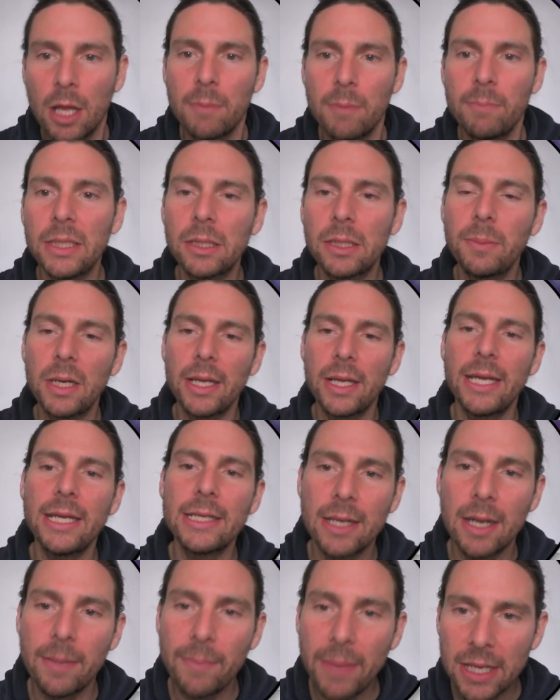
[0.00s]
Mintable is
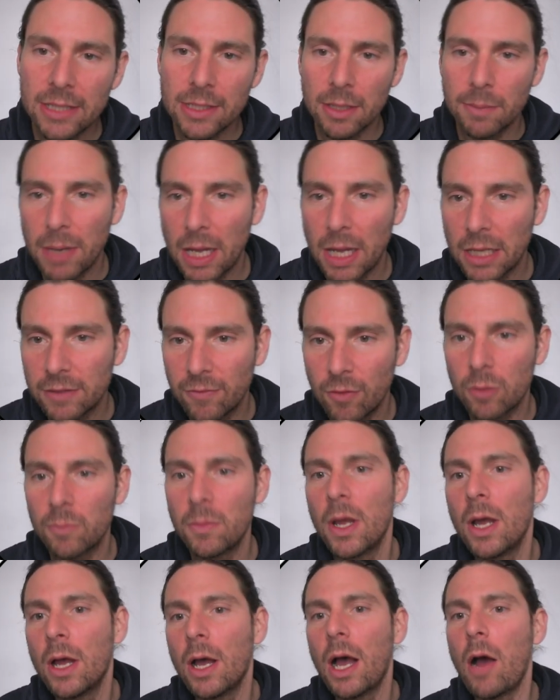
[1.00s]
an amazing
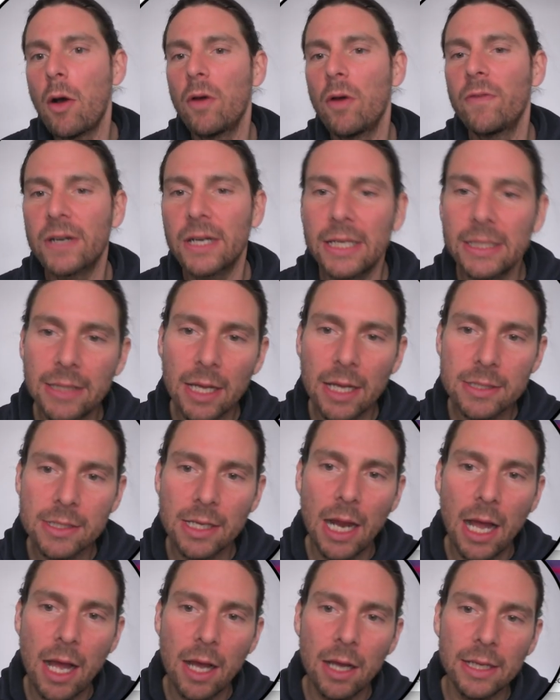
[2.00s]
platform. However, it does
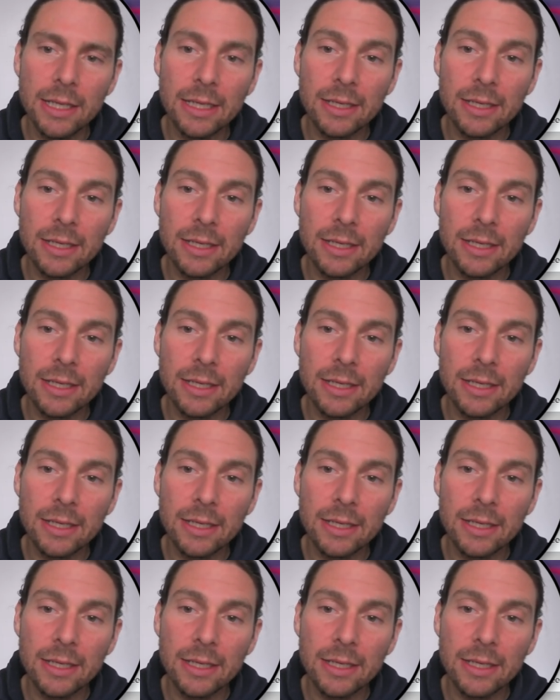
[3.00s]
allow,